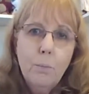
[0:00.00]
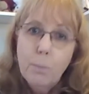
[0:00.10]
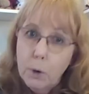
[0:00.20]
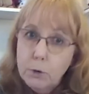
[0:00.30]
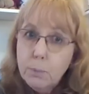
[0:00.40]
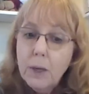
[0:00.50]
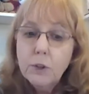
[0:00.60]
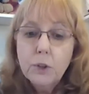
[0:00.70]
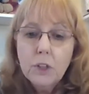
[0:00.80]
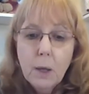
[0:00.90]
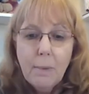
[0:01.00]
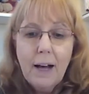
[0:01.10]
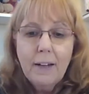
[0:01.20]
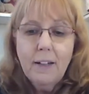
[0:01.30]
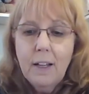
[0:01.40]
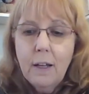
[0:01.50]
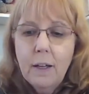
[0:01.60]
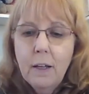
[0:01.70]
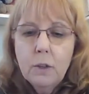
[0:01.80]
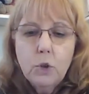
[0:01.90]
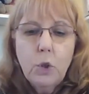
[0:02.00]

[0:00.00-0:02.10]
most precious commodity. So